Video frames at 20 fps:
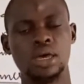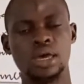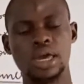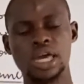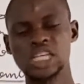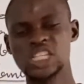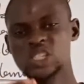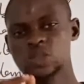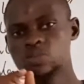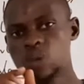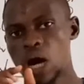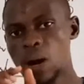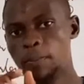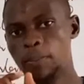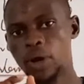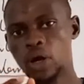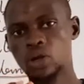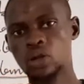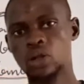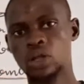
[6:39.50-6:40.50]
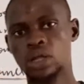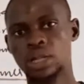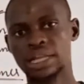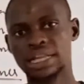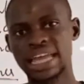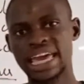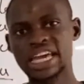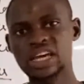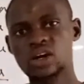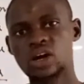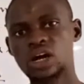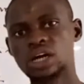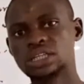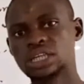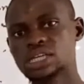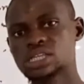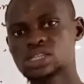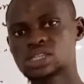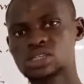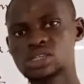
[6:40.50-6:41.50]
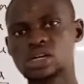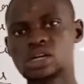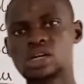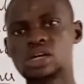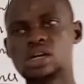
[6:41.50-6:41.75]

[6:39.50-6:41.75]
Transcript: A small ball, like all these